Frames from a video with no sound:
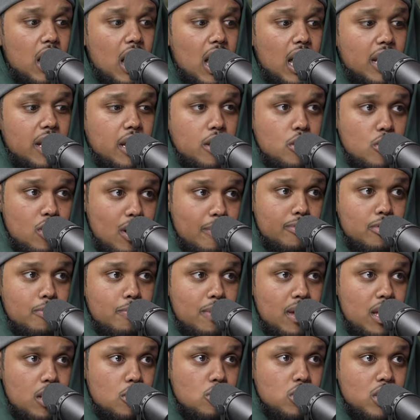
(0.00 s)
And then you come to
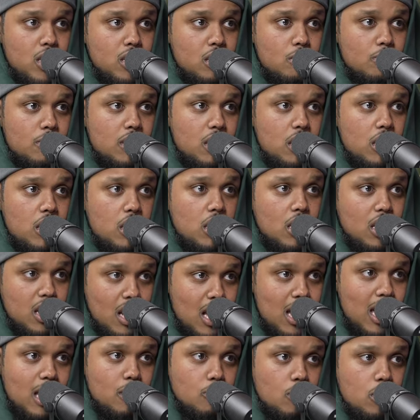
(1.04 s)
me and you say to me, can
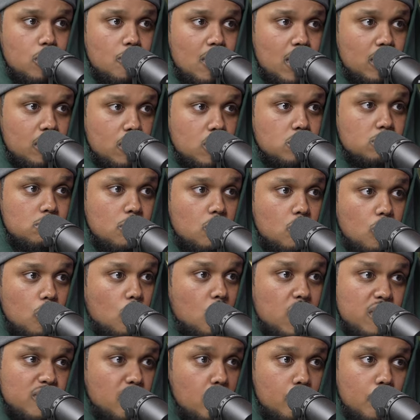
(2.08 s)
I get 20 grand
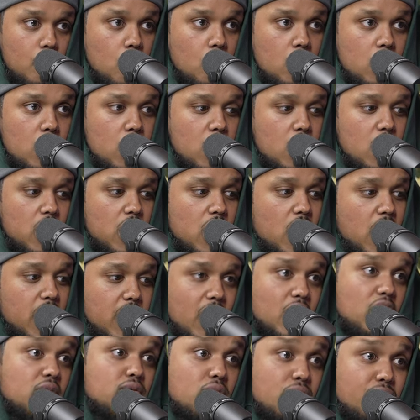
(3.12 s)
or even more? And
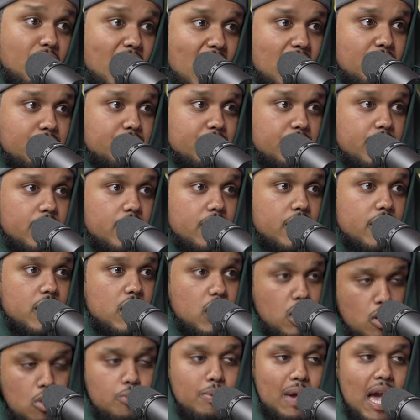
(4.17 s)
I'll give you 5.
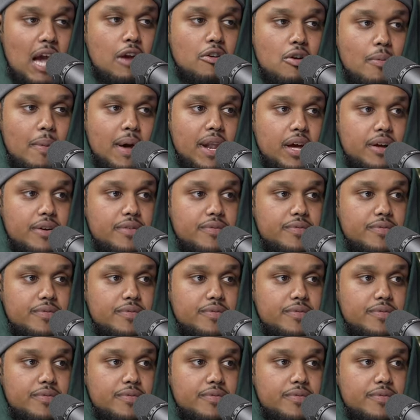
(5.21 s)
You'll be angry about it.